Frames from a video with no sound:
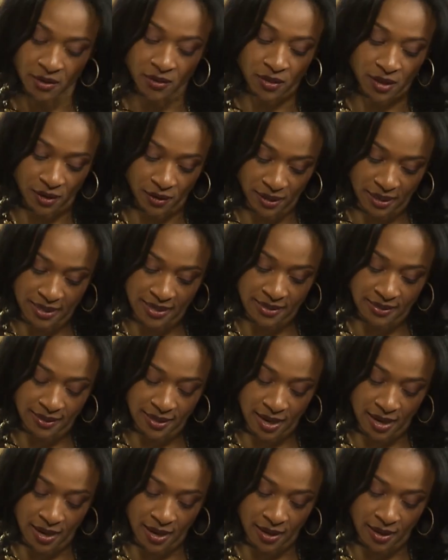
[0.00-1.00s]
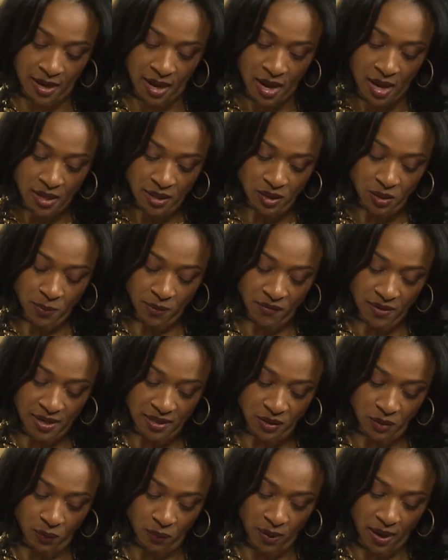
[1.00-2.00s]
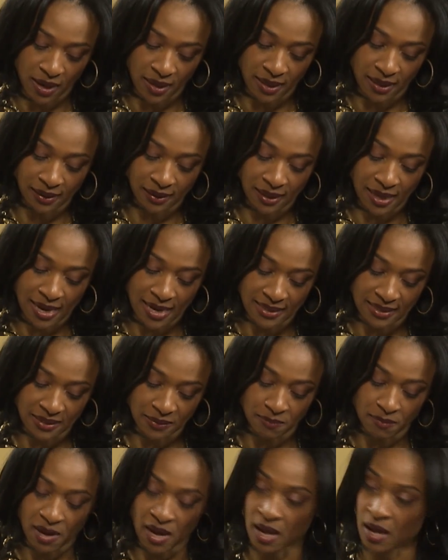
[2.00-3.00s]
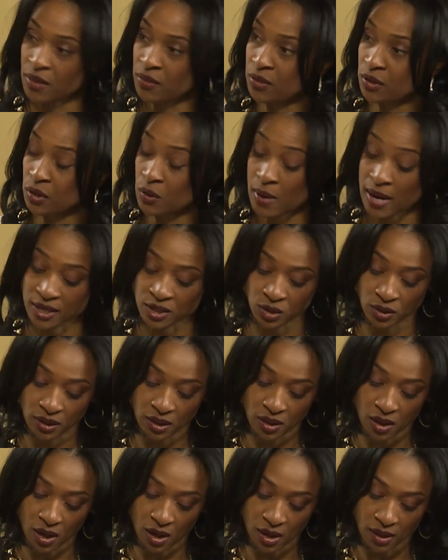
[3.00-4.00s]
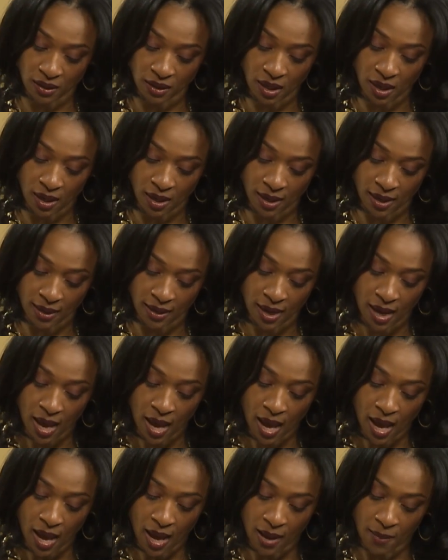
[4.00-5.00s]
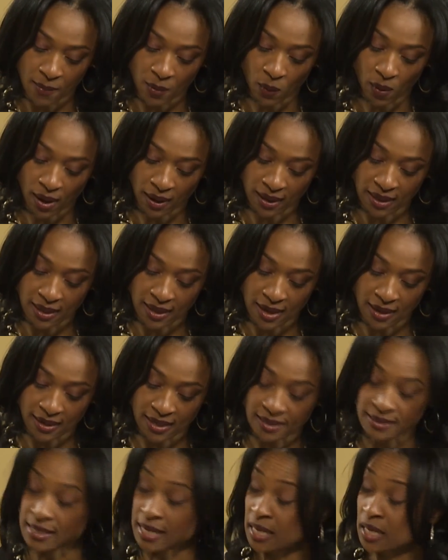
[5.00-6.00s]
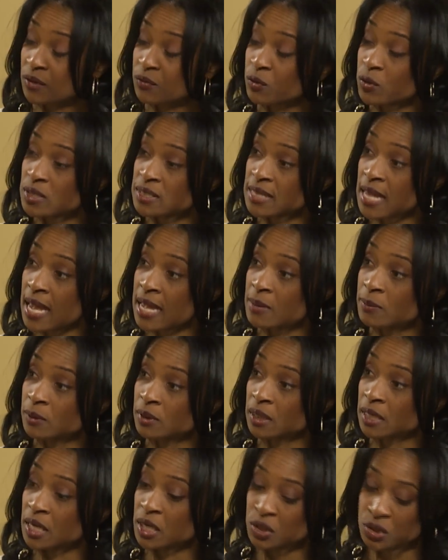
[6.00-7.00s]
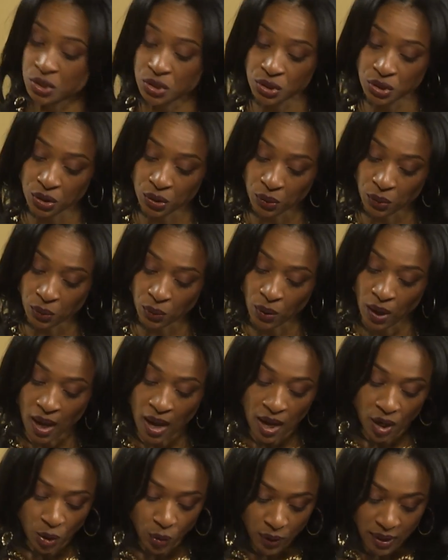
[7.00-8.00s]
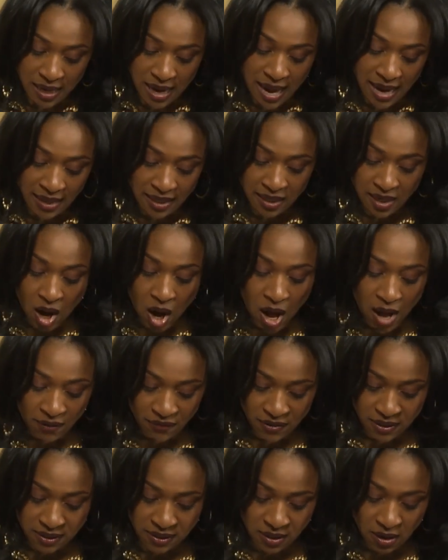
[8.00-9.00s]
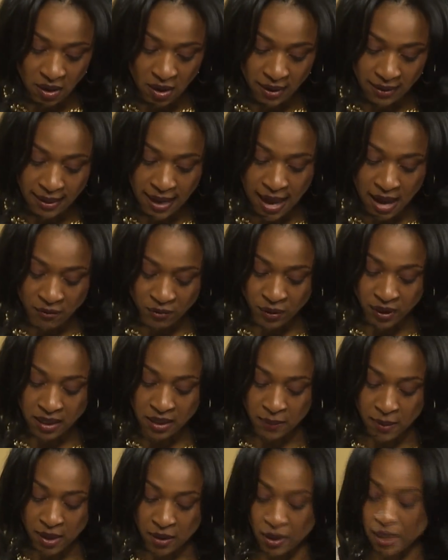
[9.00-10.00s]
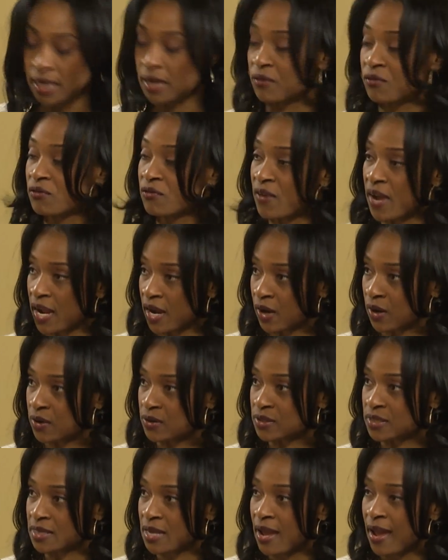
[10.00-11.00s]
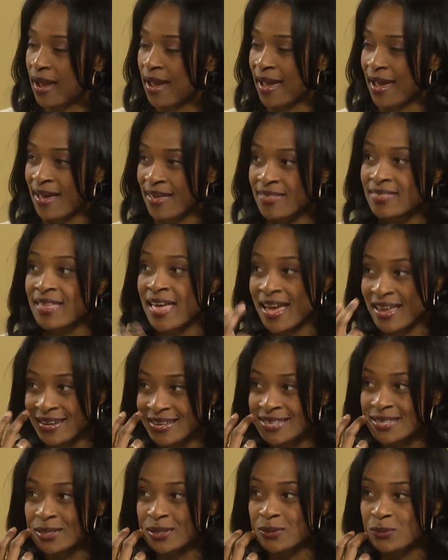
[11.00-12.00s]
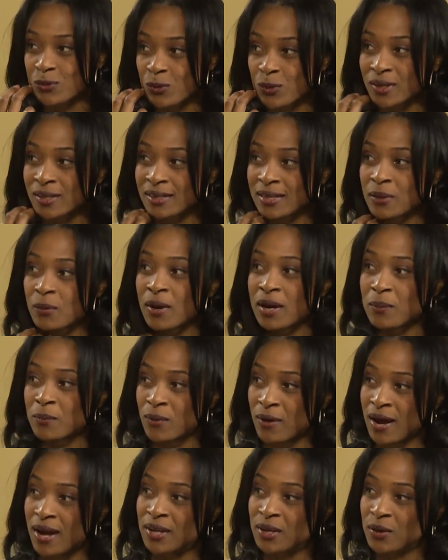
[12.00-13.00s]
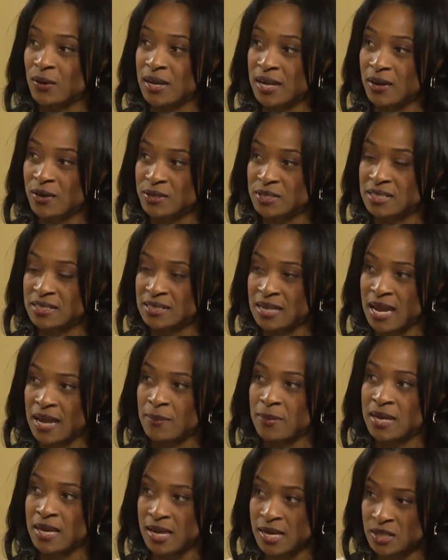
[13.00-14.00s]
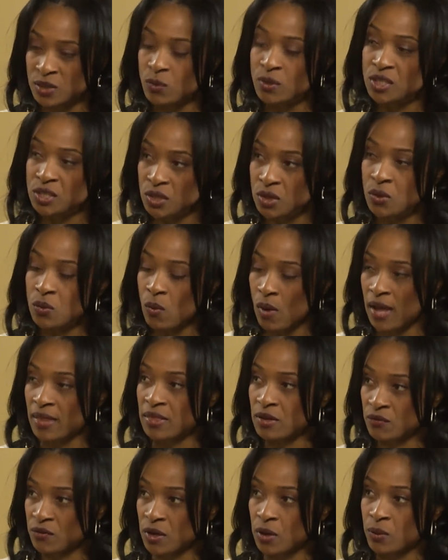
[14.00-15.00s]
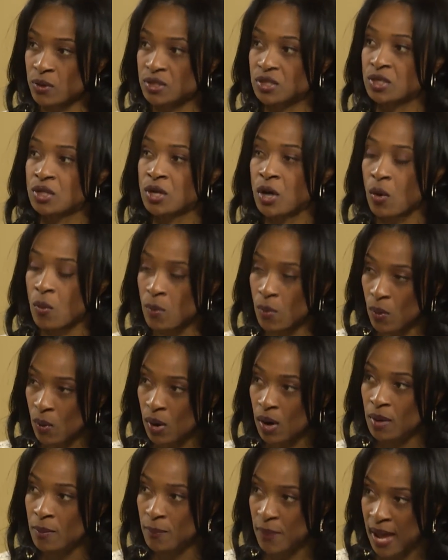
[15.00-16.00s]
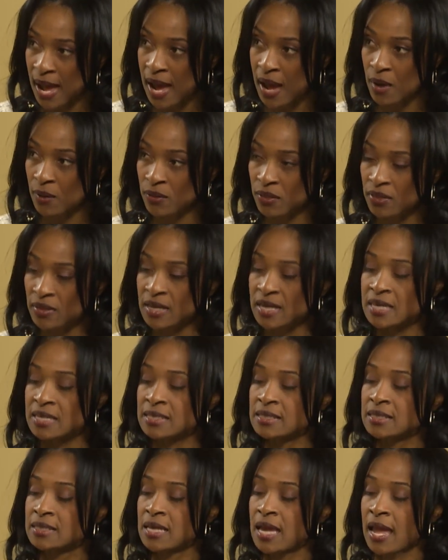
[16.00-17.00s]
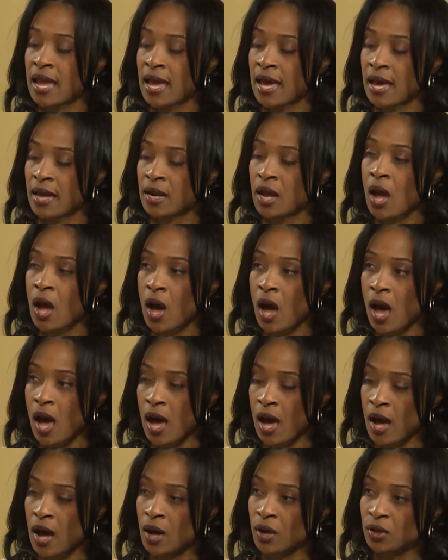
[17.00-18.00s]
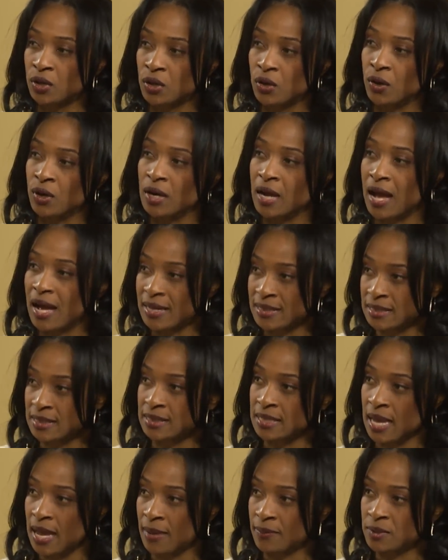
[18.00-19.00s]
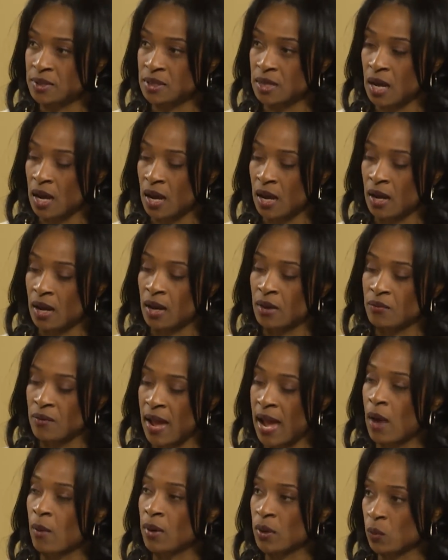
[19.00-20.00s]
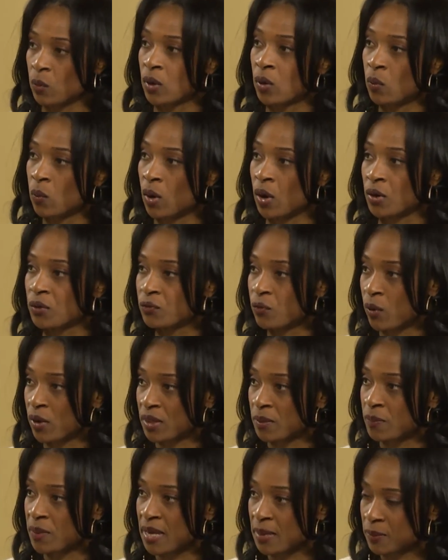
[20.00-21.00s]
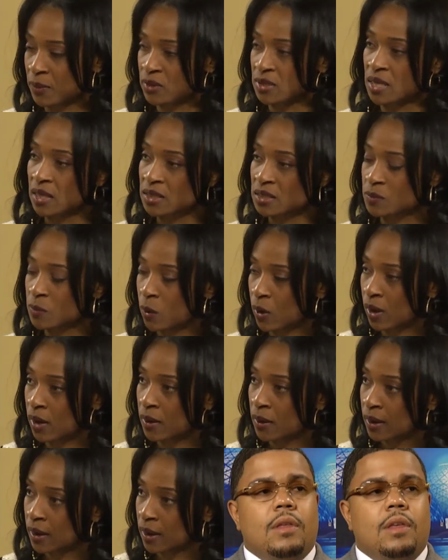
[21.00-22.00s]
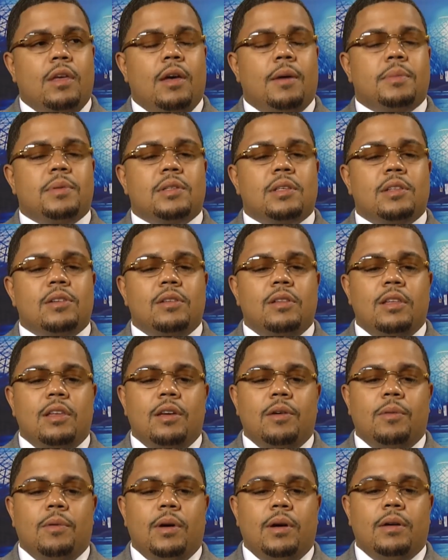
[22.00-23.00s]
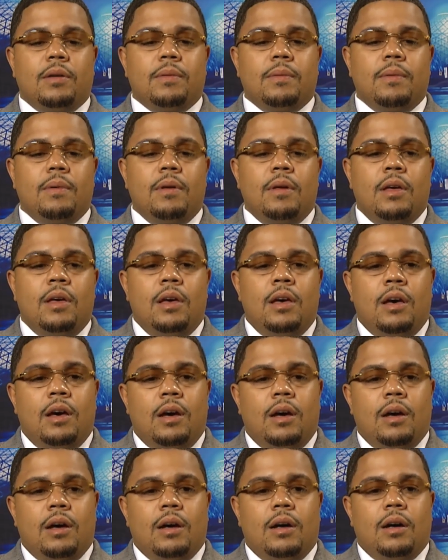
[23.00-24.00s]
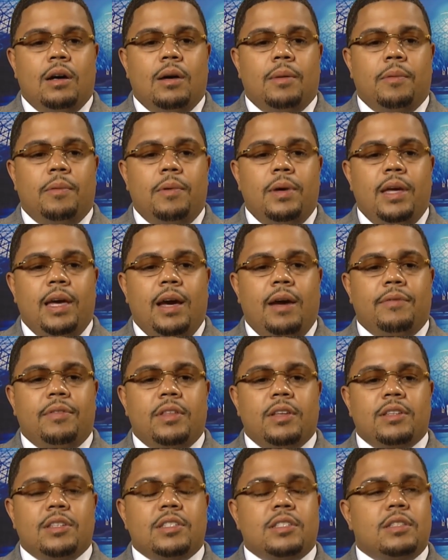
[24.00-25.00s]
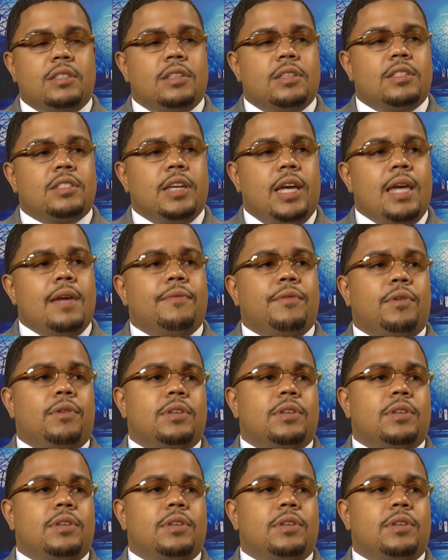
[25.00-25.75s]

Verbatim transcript: there it is. And Supervisor Rainey, last month you actually called on uh, Milwaukee County Executive Chris Abele to create an office on African American affairs. And that is really what brought you here today because we do want the viewers to know more about this and uh, your concept uh, of how it will work for the people. Tell us more. Absolutely. Well, um, we have this, the shameful